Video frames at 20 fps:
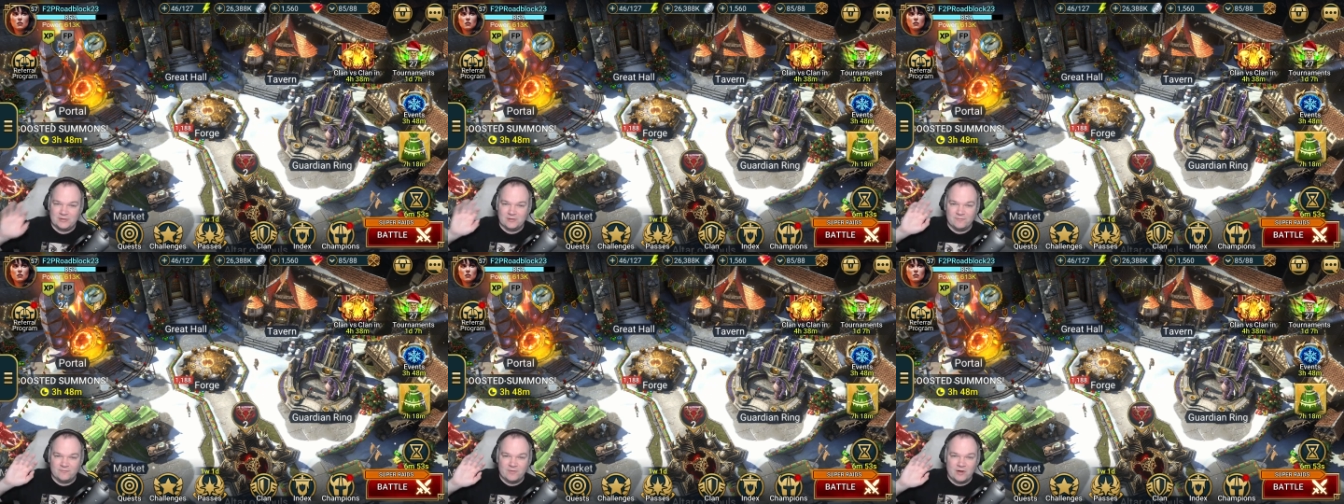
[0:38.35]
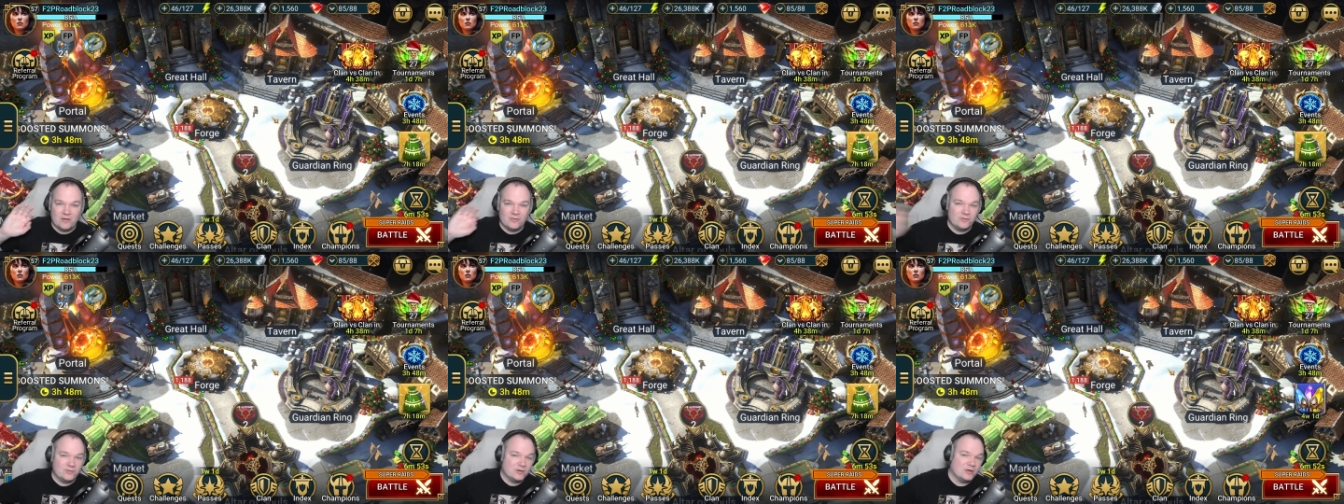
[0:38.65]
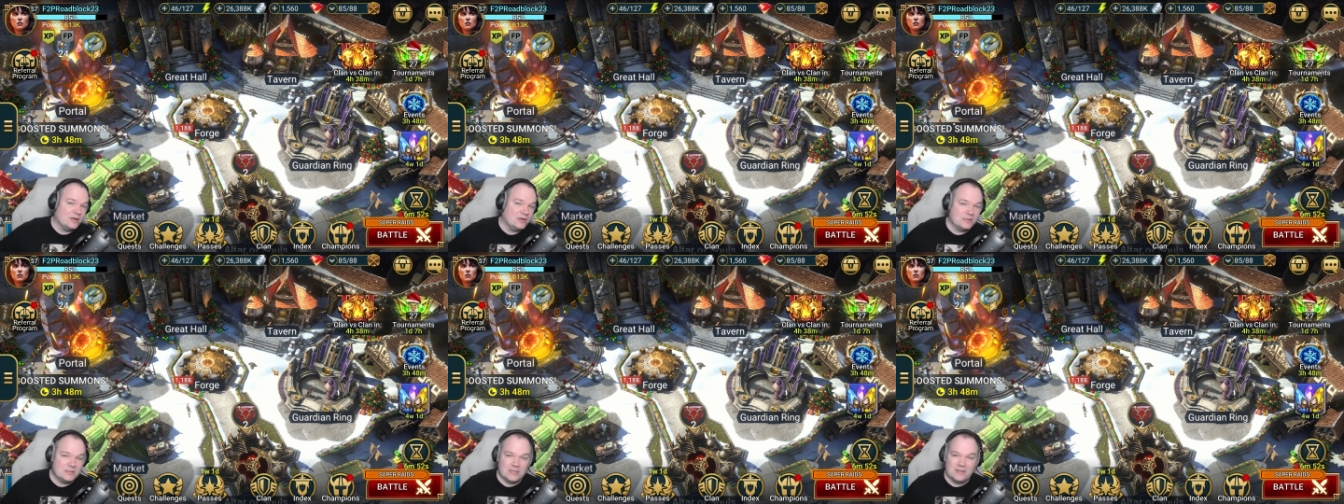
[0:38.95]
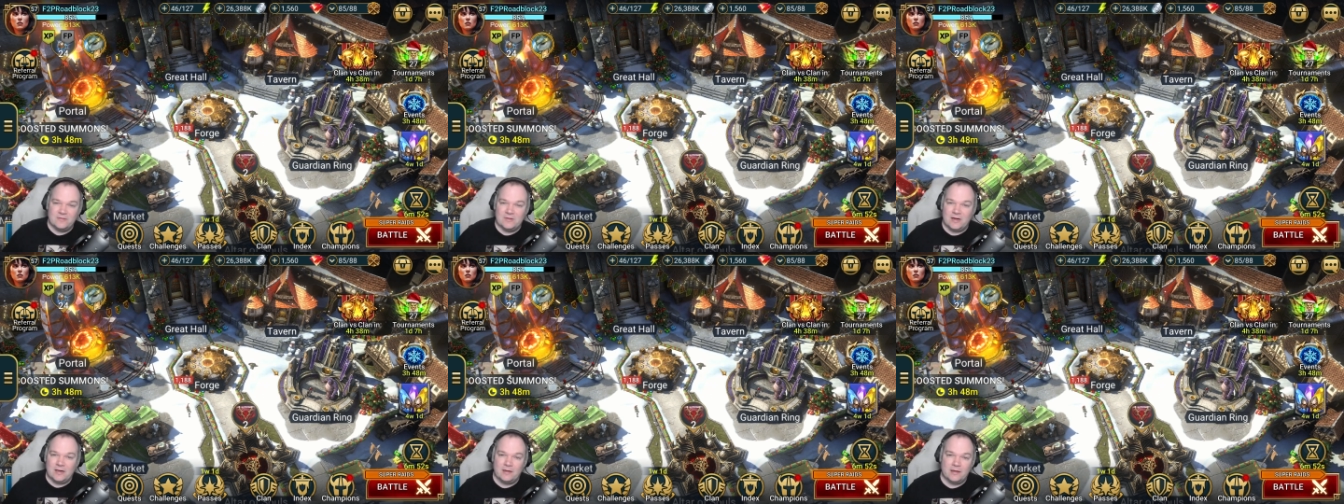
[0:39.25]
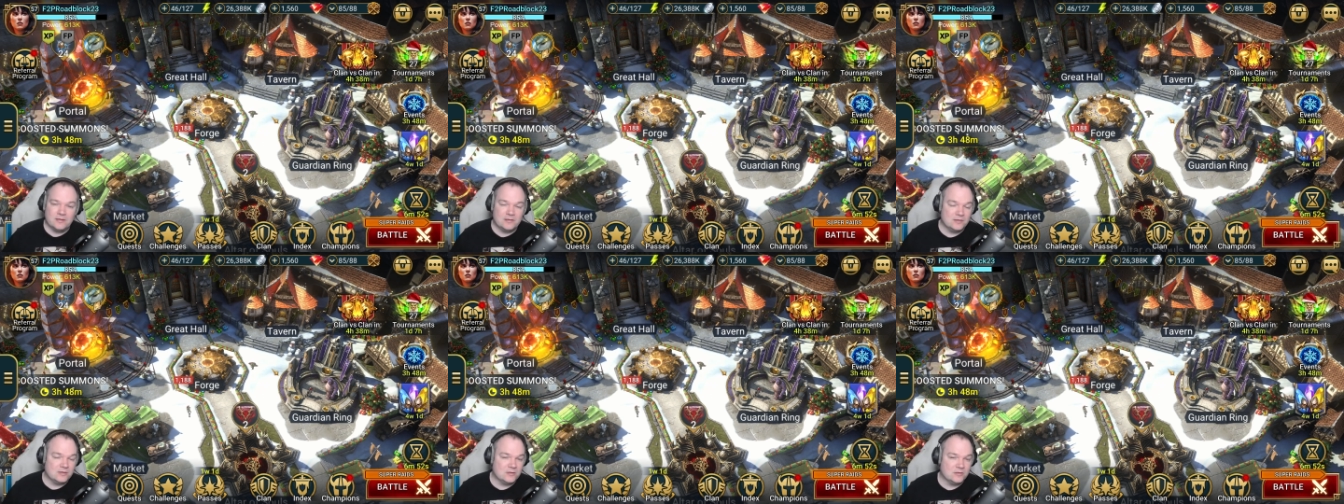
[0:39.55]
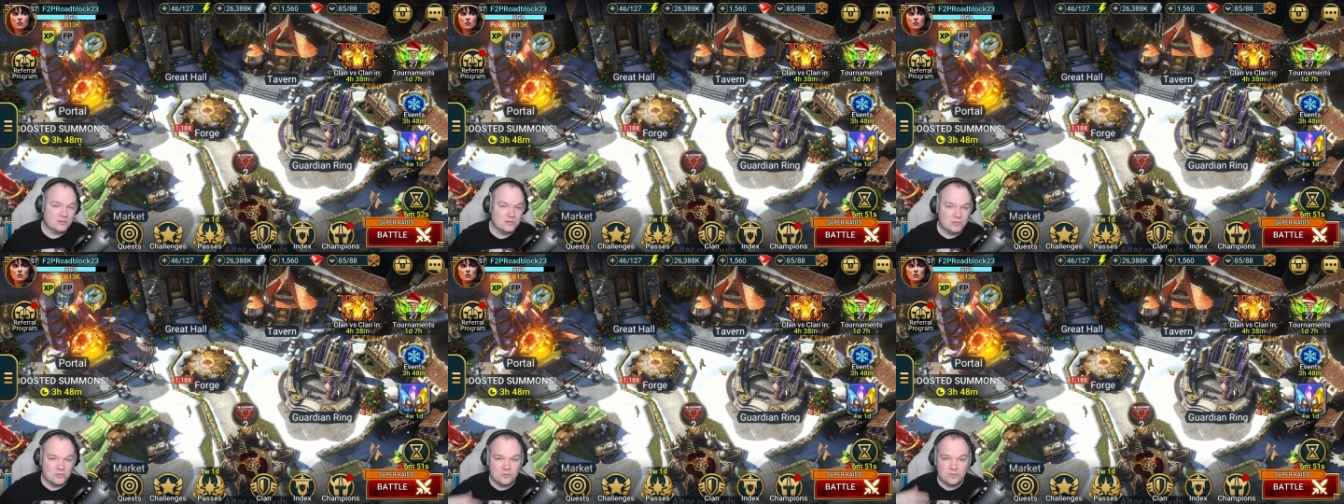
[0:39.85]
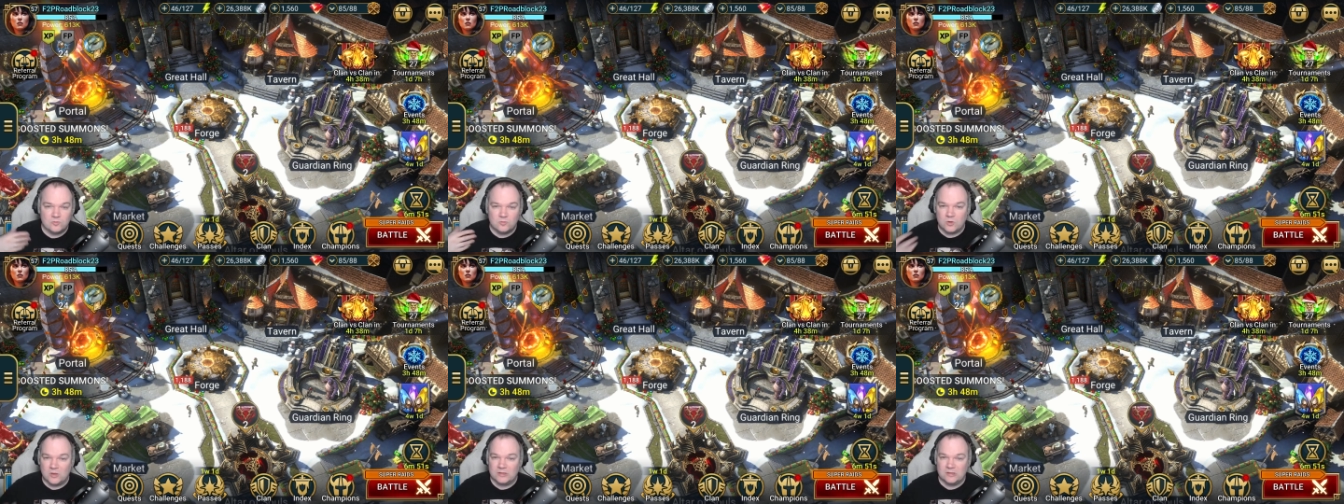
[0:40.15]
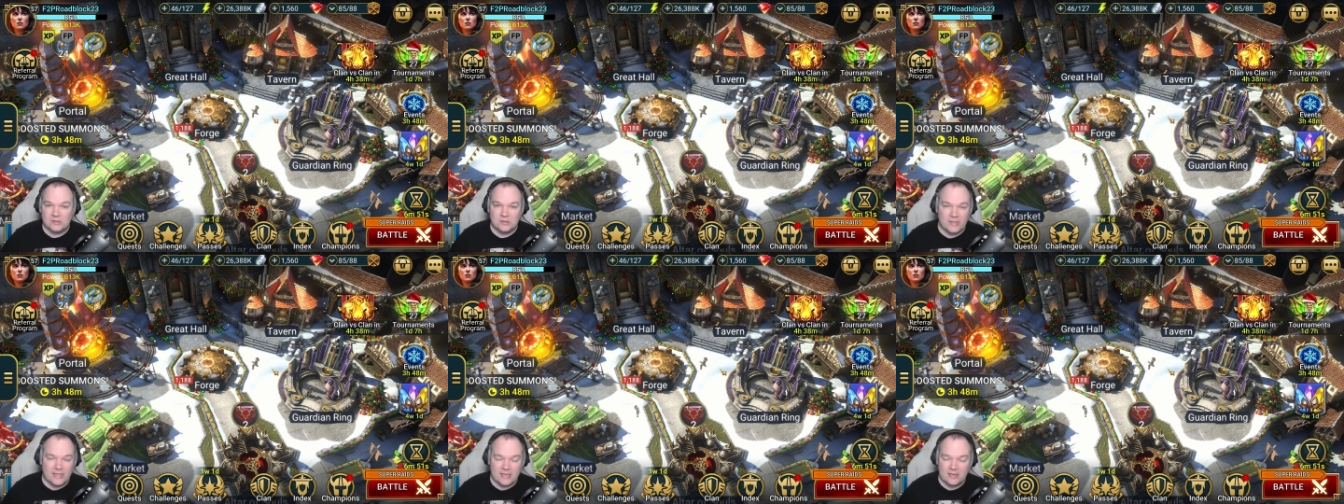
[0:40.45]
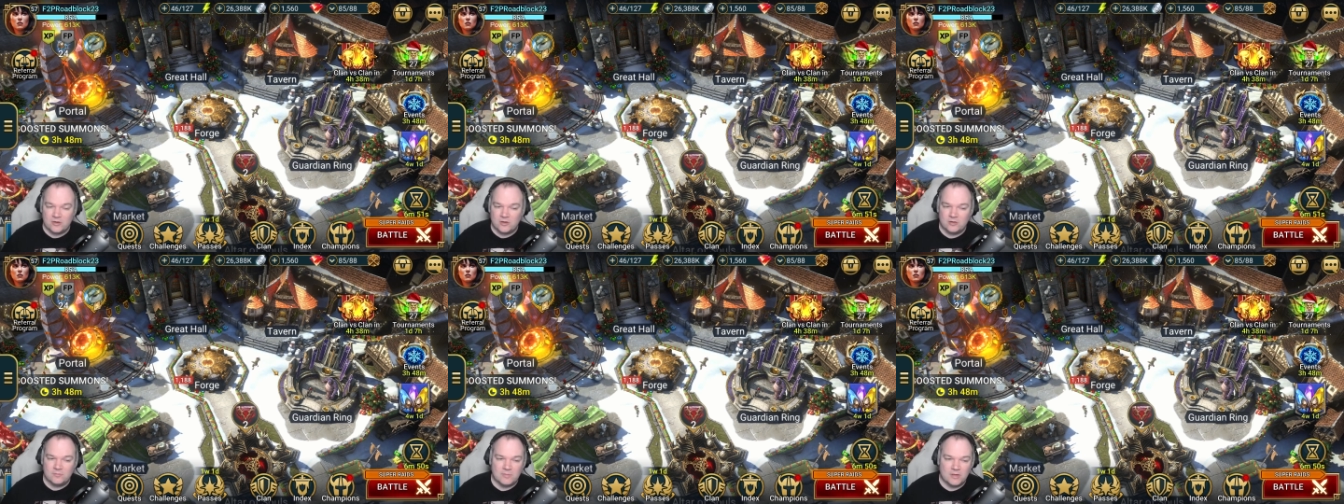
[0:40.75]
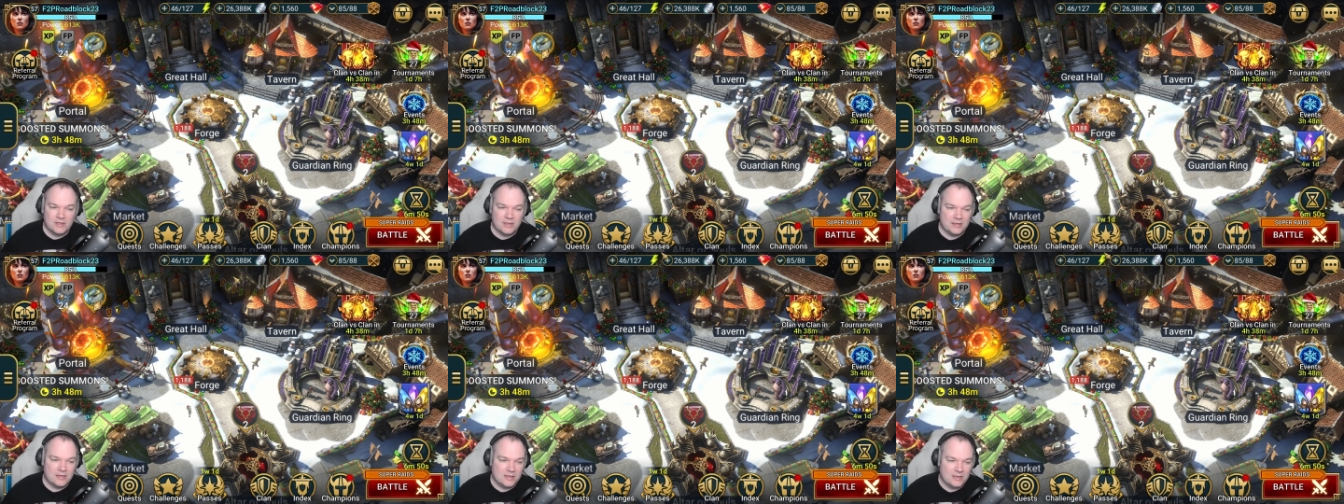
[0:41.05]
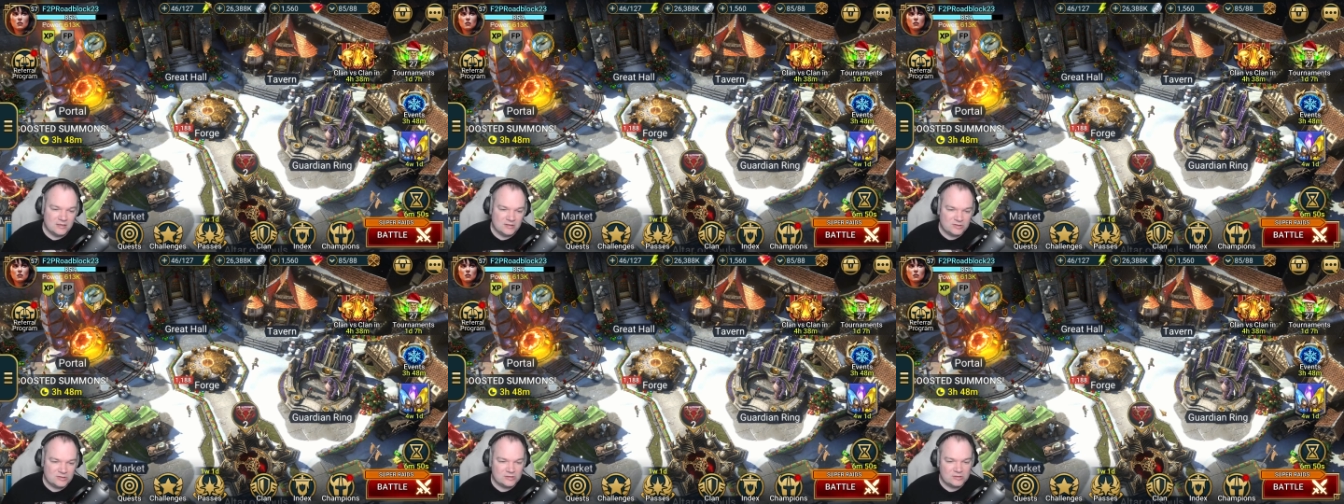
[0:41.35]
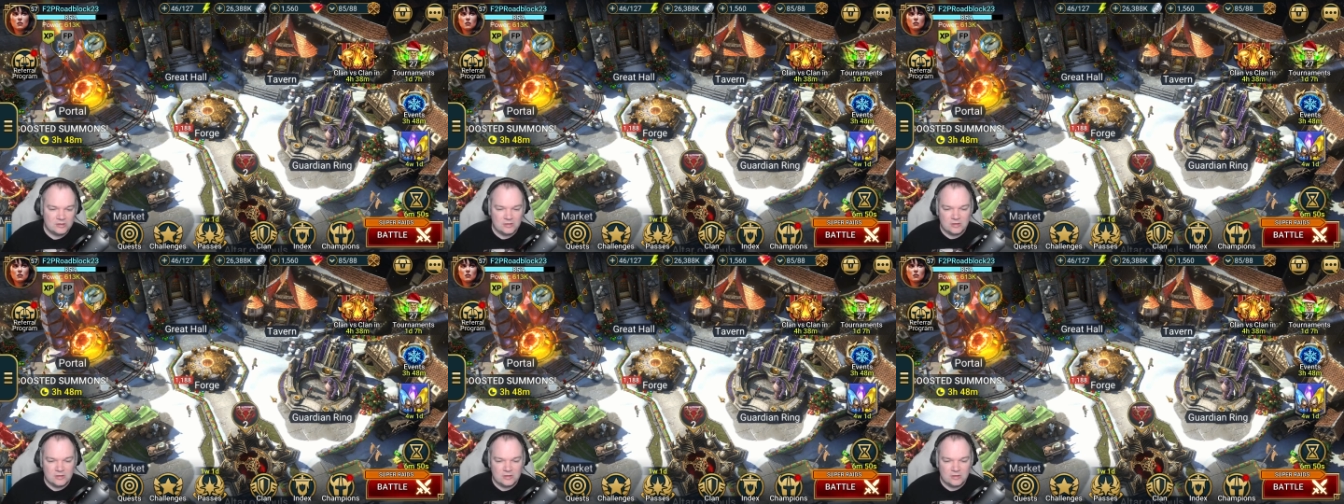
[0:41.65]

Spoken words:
of other content that I like to consume runs late on Monday nights.